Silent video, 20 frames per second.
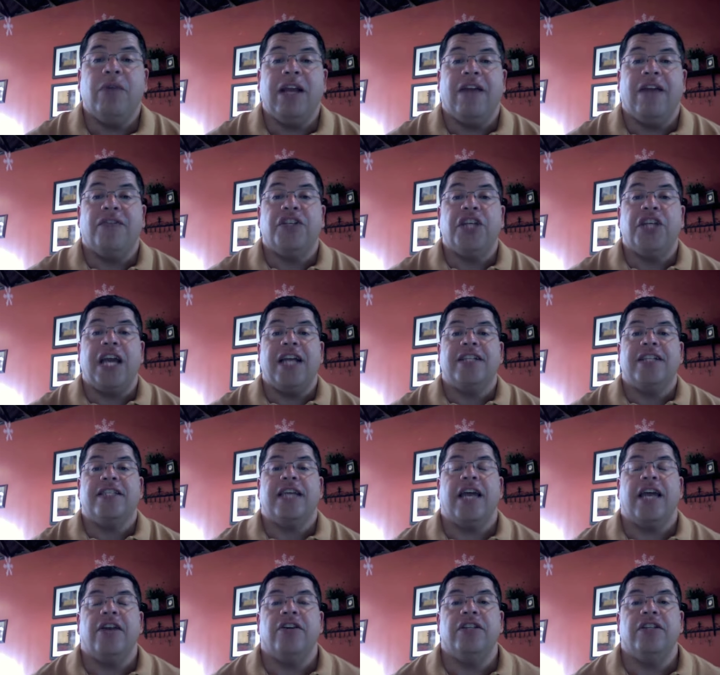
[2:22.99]
We have Chad
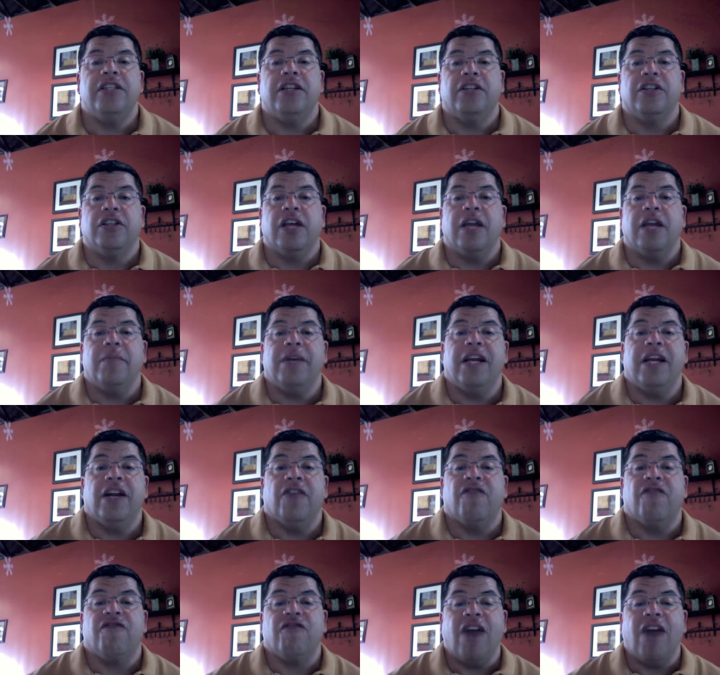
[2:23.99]
Sanders, who's going to be
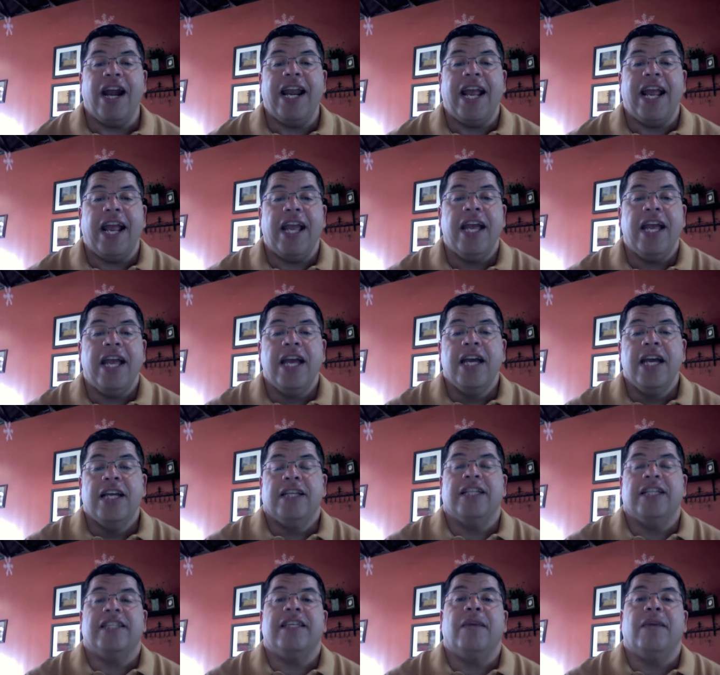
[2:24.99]
here Friday,
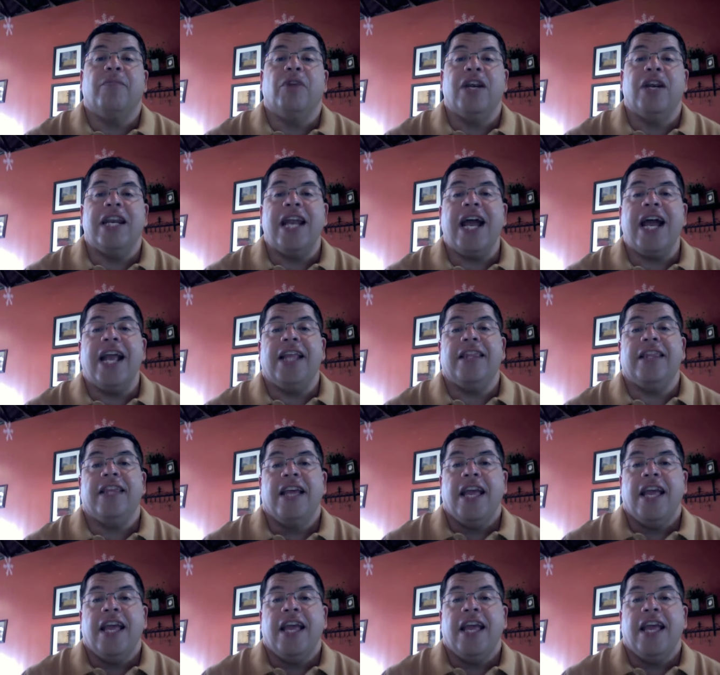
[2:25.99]
December 9th,